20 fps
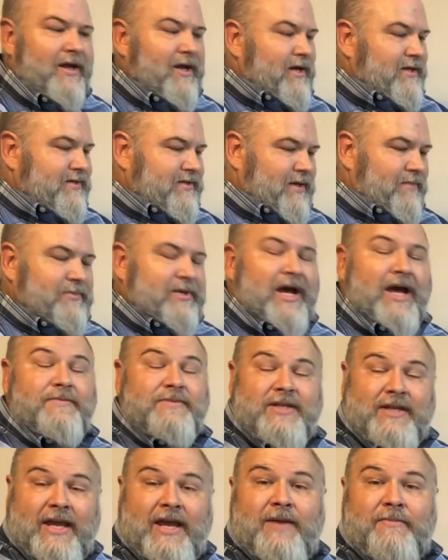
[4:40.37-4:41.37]
Sometimes
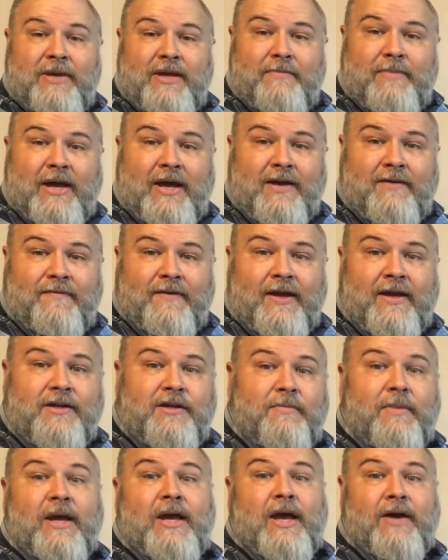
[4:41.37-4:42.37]
it can be a bad fan,
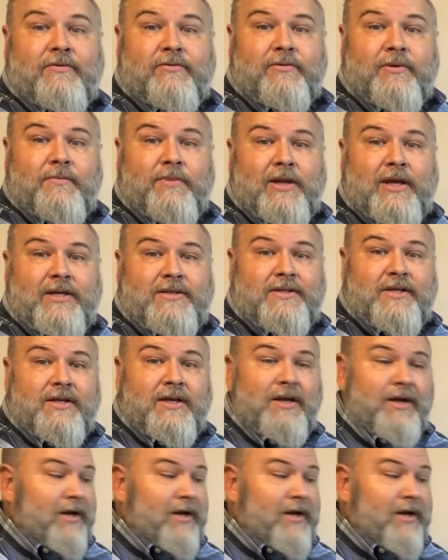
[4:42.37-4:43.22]
you may have to replace it.